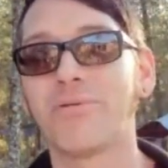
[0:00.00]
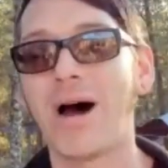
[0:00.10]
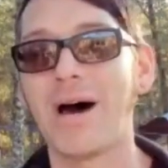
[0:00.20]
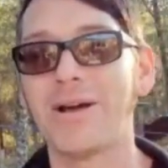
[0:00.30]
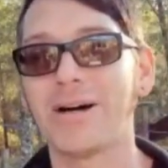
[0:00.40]

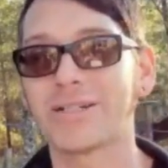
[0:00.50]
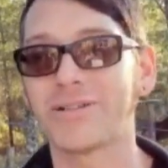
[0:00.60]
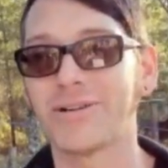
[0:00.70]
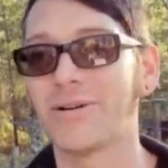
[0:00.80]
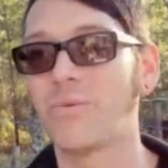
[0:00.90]

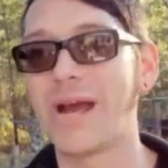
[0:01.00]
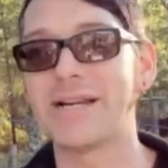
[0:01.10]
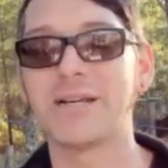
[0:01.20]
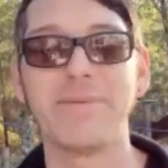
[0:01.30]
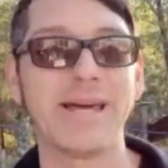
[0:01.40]
product or a
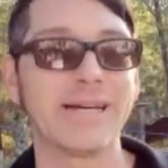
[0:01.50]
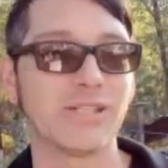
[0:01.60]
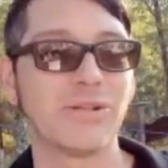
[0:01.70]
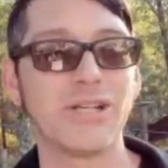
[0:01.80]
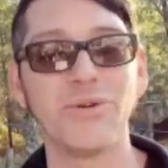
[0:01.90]
way to make
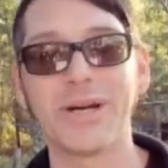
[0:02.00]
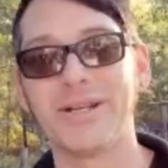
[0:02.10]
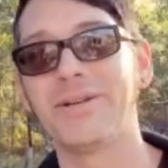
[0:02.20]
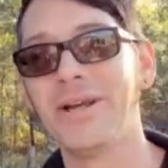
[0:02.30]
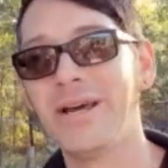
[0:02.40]
it so that
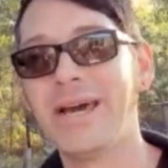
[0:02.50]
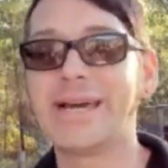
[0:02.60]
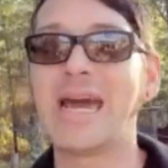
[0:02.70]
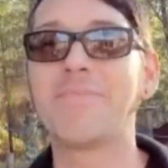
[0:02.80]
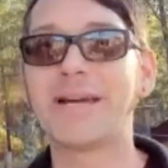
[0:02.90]

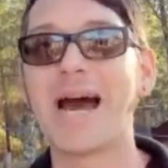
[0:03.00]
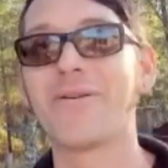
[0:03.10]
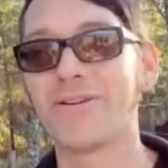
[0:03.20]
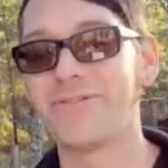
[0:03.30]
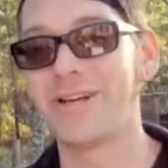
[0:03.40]
it can't be
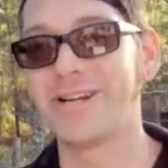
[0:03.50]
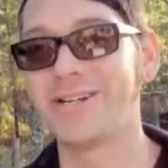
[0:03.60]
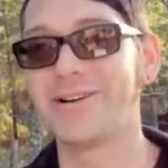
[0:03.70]
counterfeited.